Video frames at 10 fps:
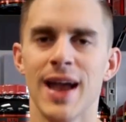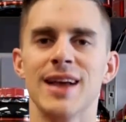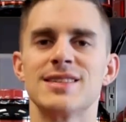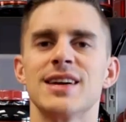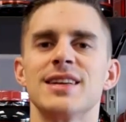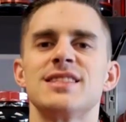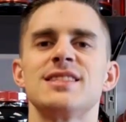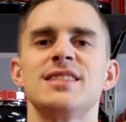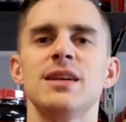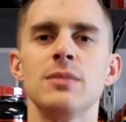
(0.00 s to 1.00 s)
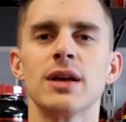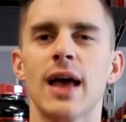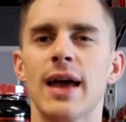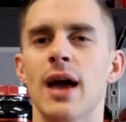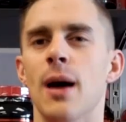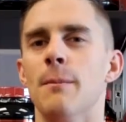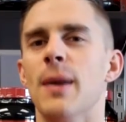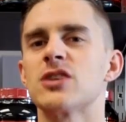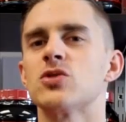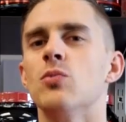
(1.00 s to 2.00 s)
It's going to stimulate
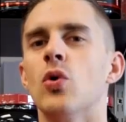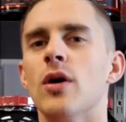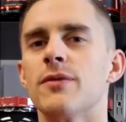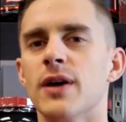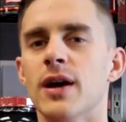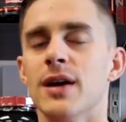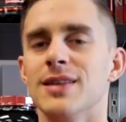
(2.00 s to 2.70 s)
much more of the